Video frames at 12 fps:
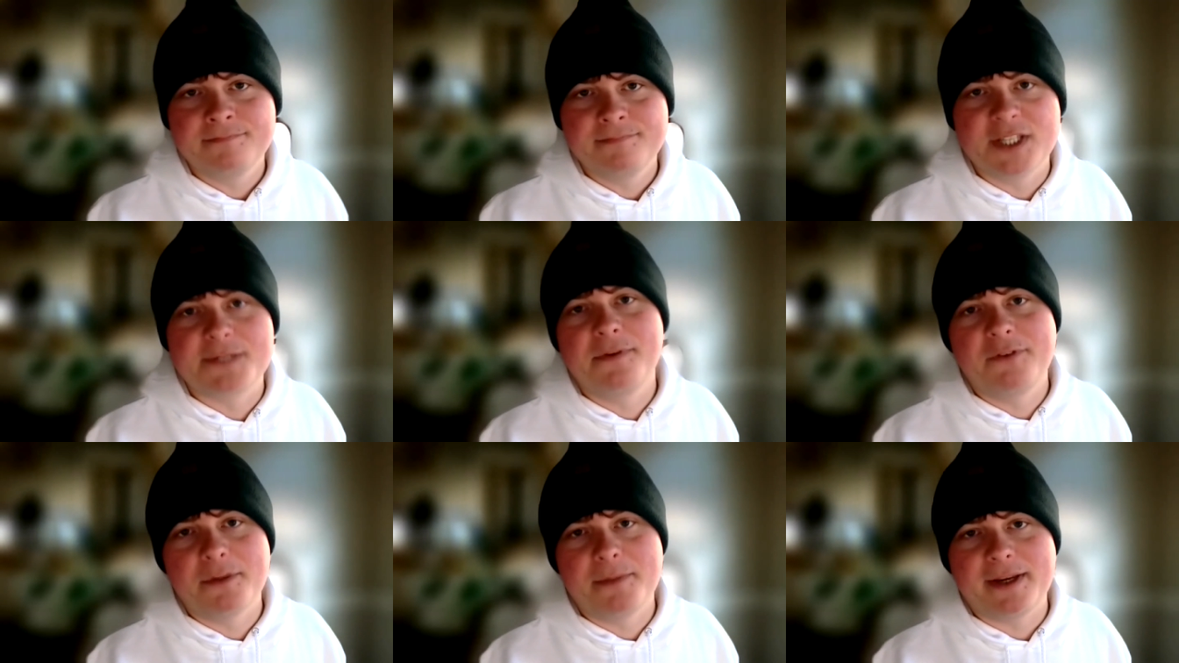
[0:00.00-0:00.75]
This
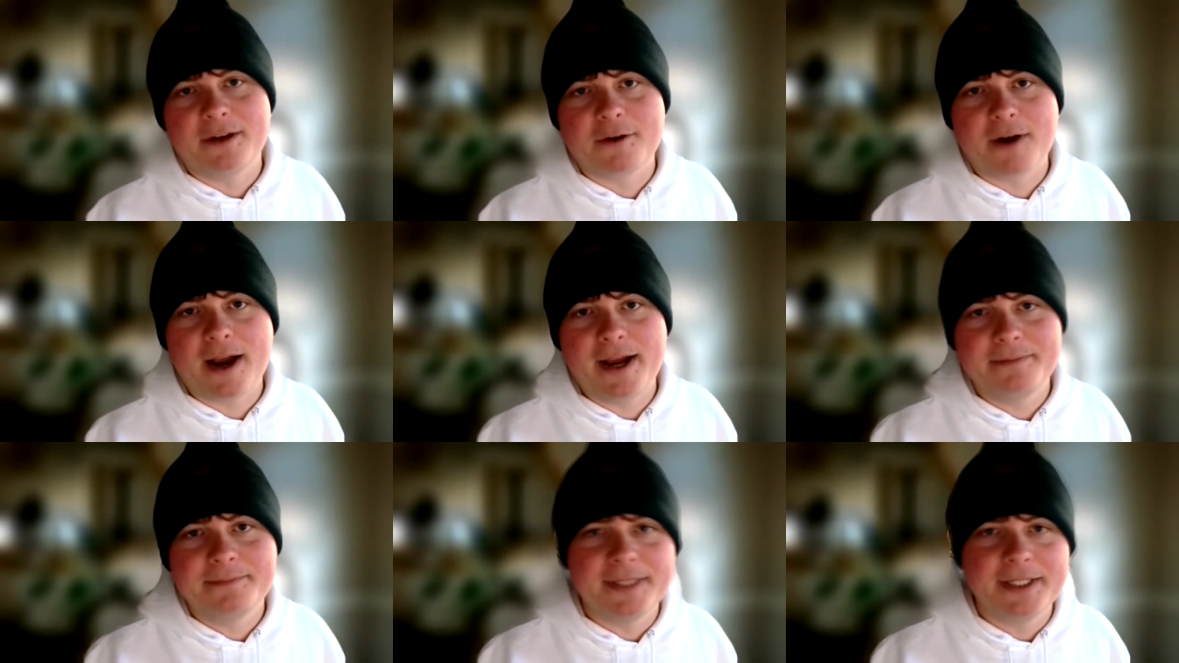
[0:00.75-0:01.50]
movie will make you cry.
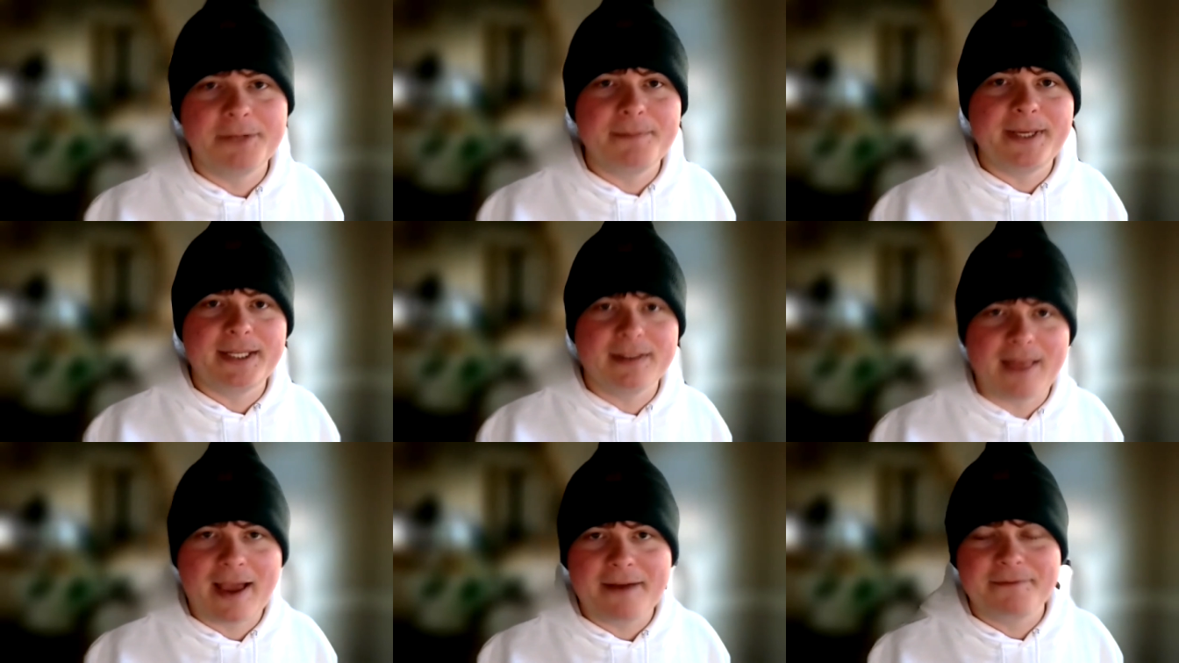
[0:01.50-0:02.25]
It'll make you
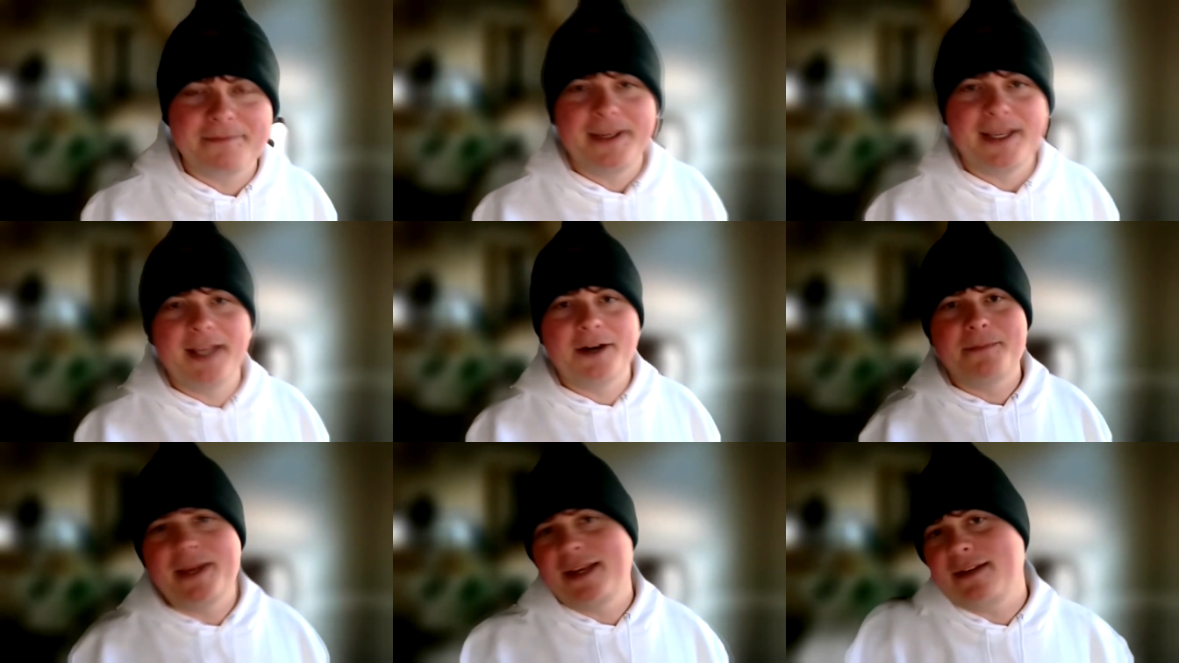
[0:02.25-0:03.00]
laugh. It'll
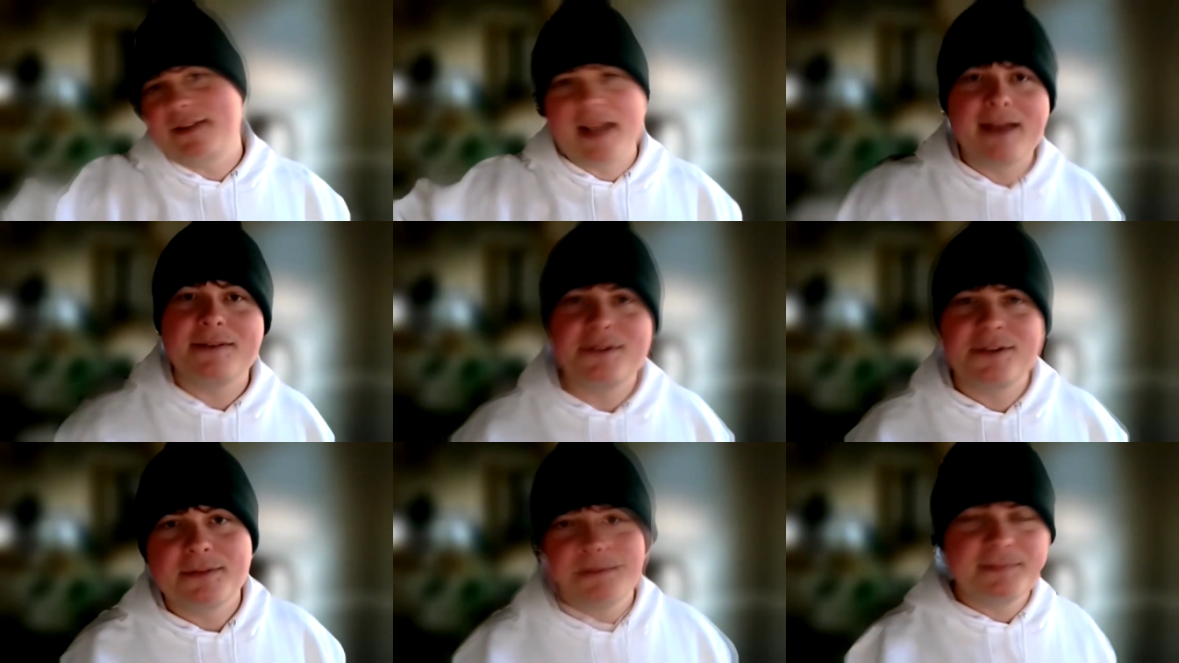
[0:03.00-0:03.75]
make you
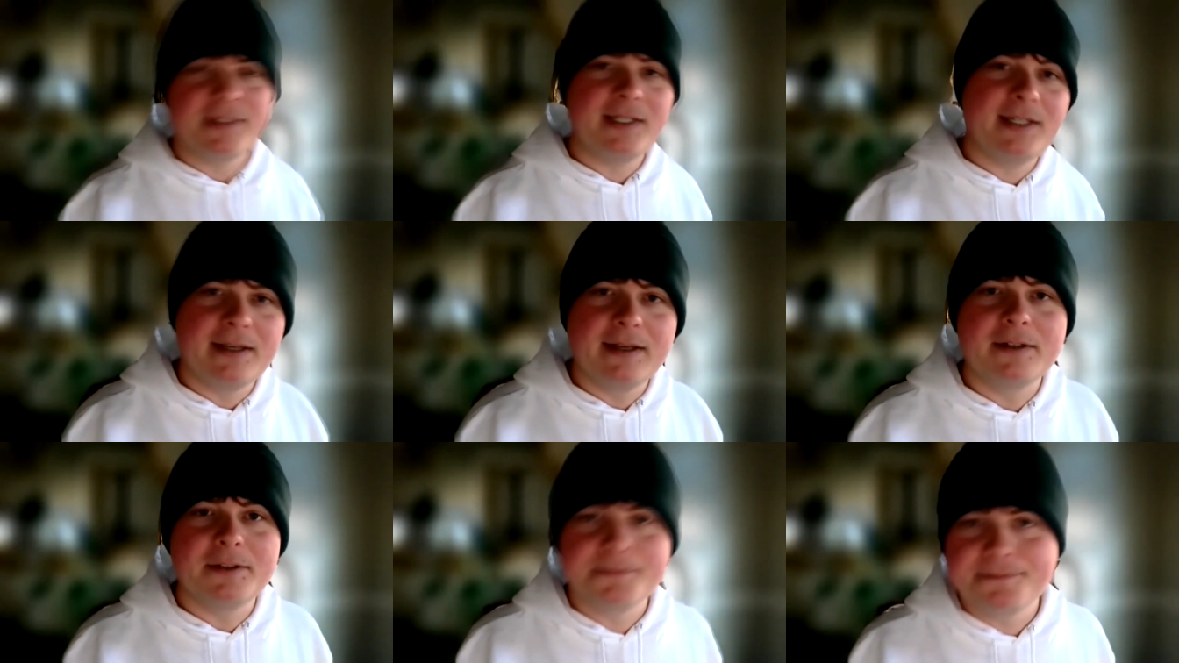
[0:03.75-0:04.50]
dance.
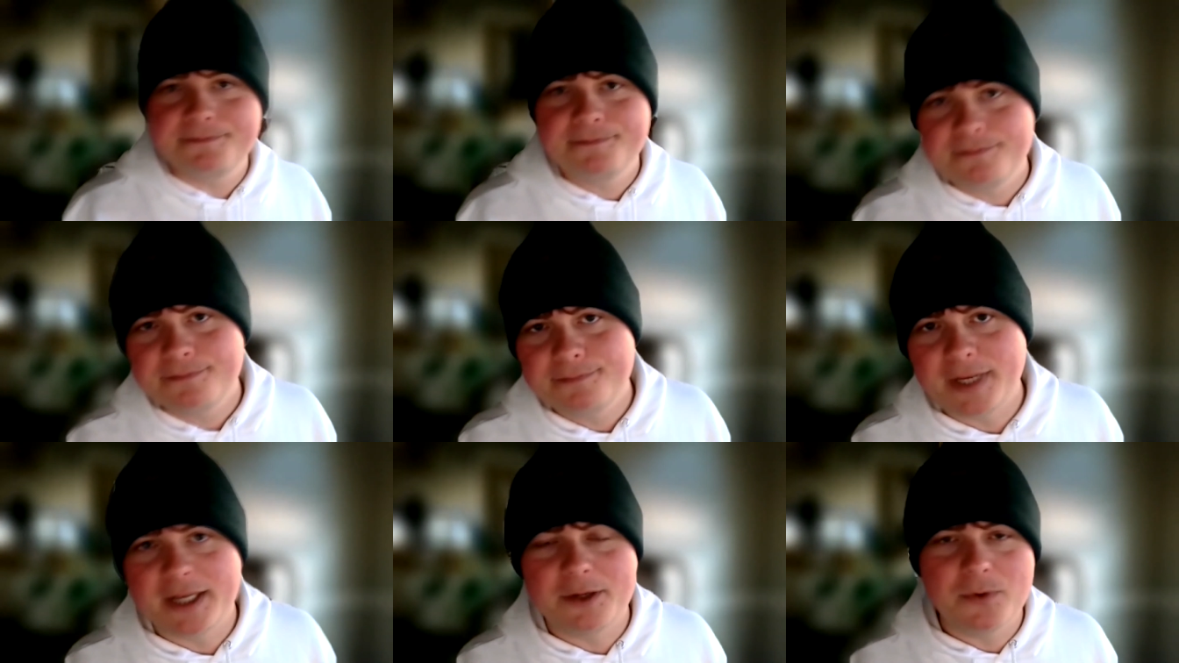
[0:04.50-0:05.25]
It'll
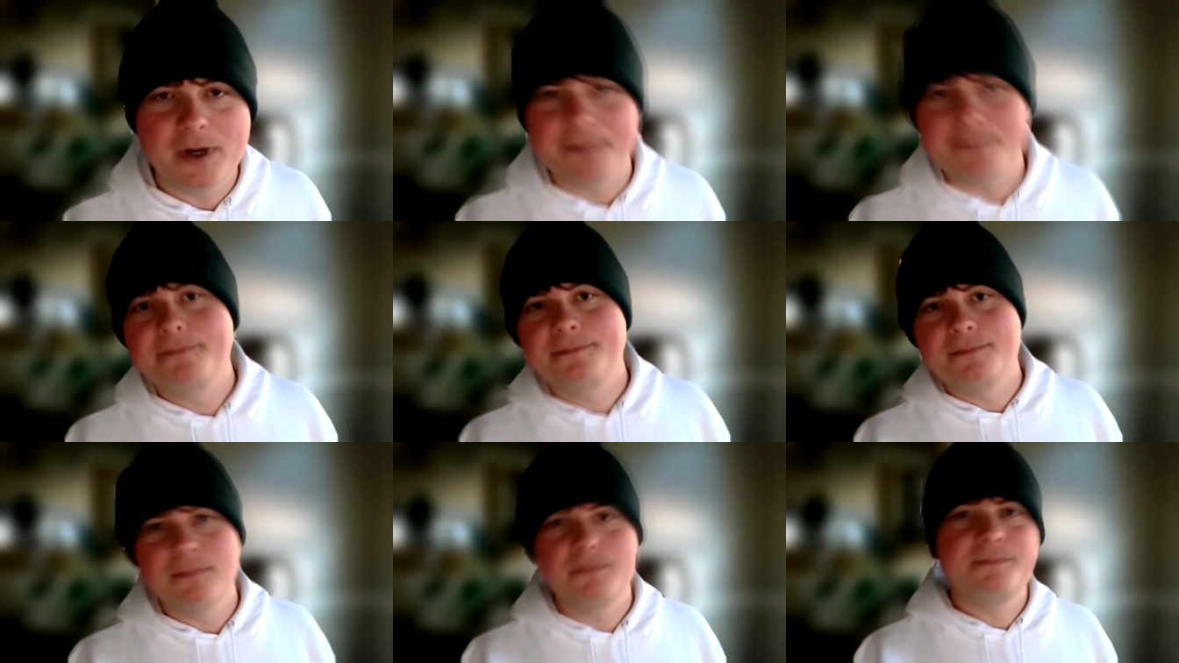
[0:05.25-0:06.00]
make you want to
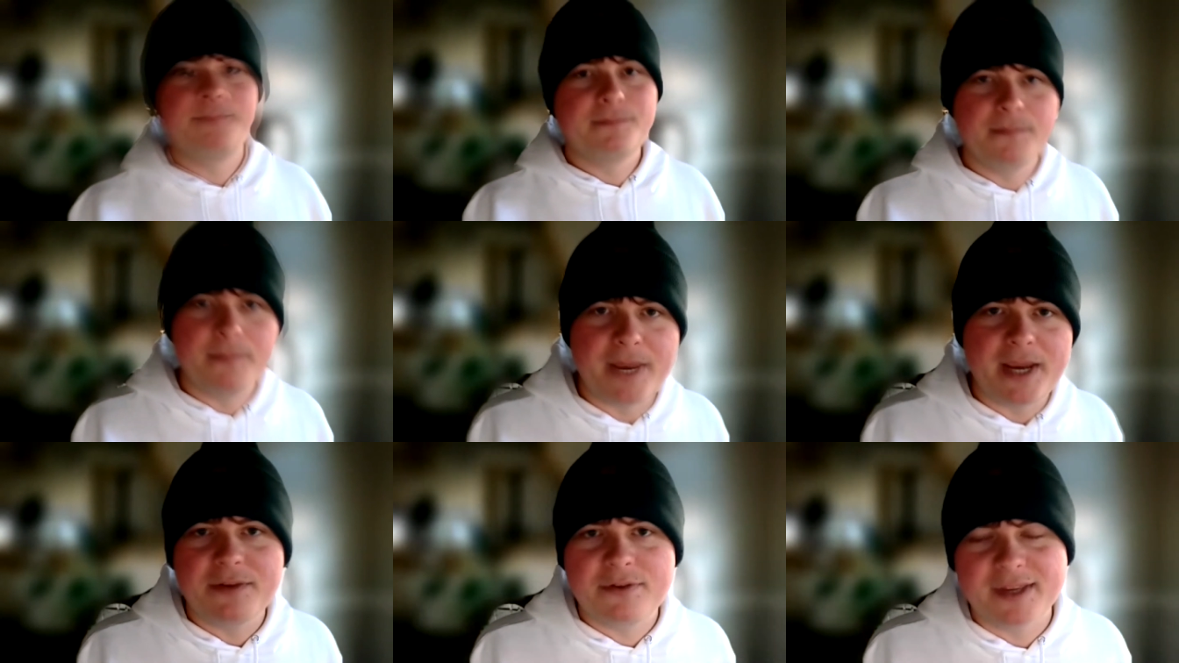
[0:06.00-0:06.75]

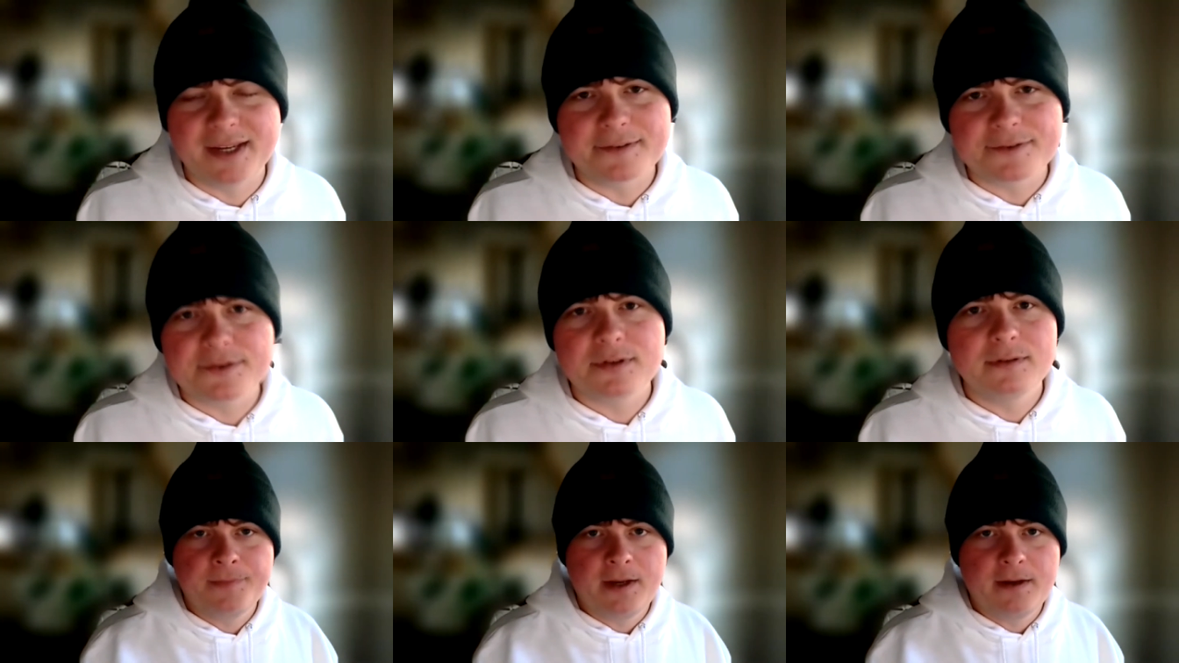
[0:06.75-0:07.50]
make things.